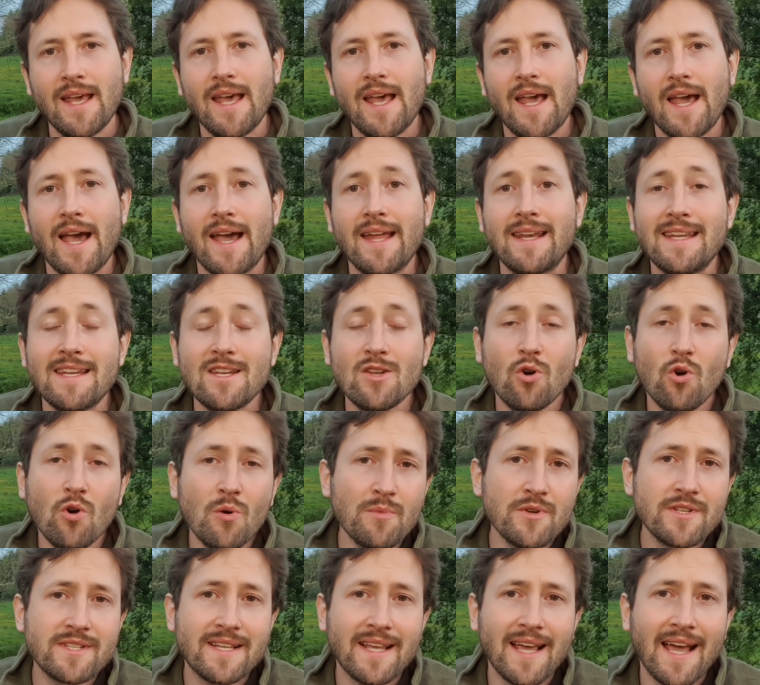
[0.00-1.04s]
An
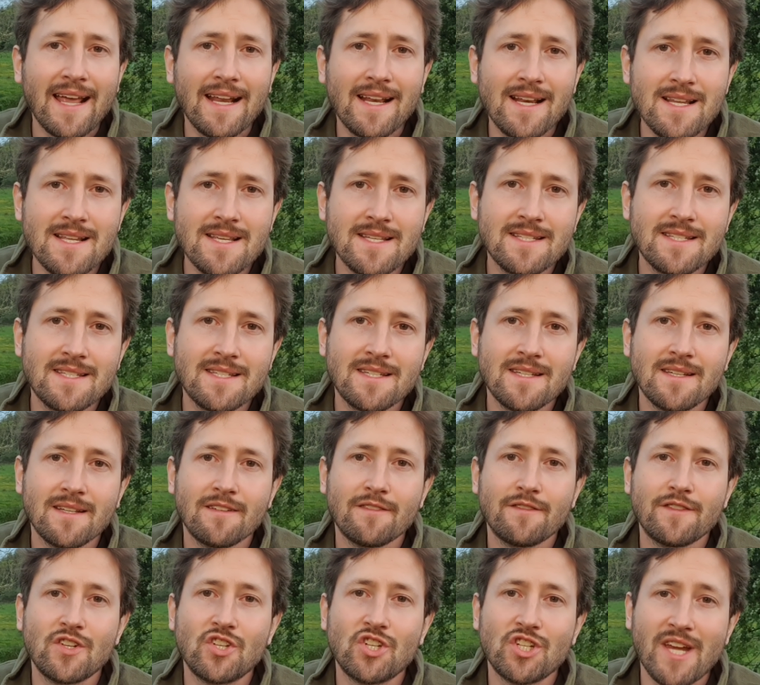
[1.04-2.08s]
enormous catalyst
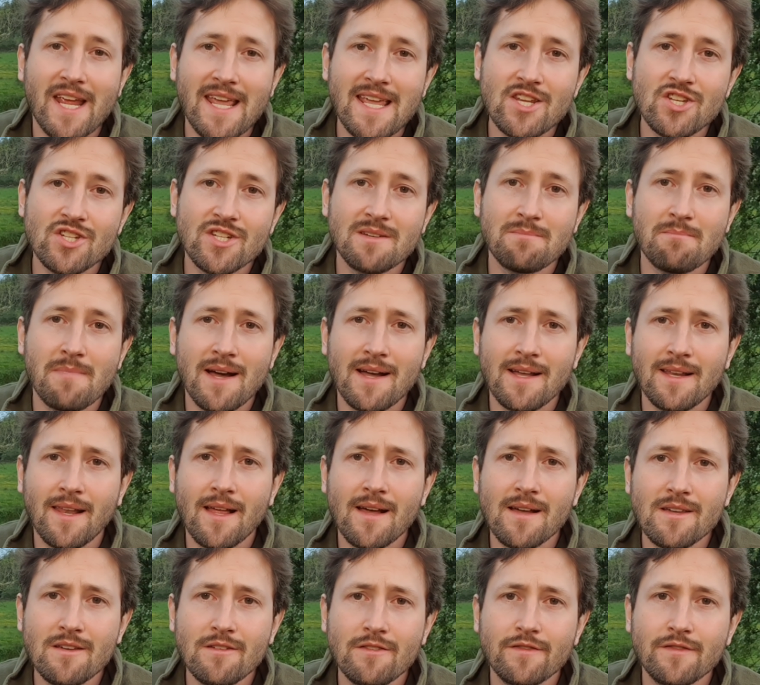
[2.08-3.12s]
for change in my
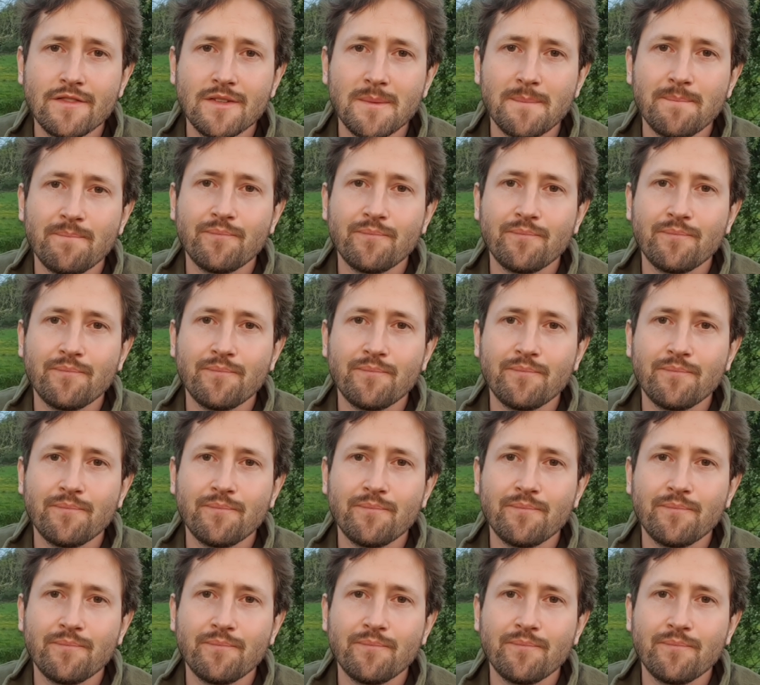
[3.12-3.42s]
life